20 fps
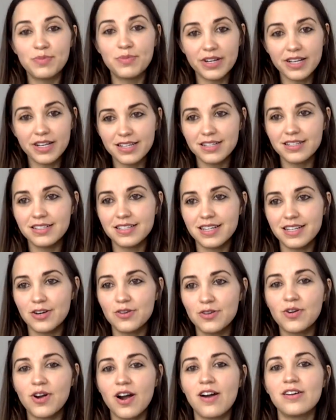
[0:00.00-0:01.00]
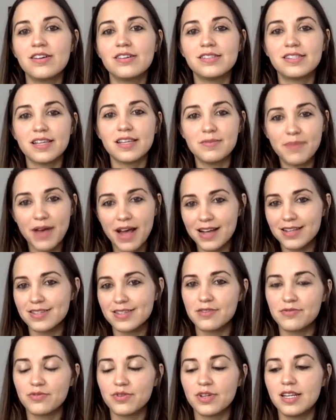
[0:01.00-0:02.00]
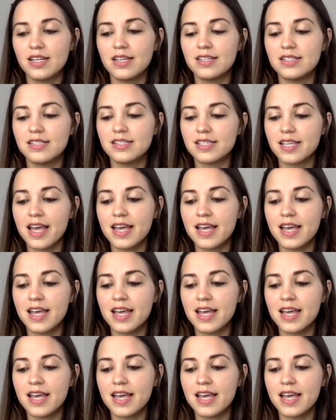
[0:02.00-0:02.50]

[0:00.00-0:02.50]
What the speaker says: bring in tarot cards and past life readings,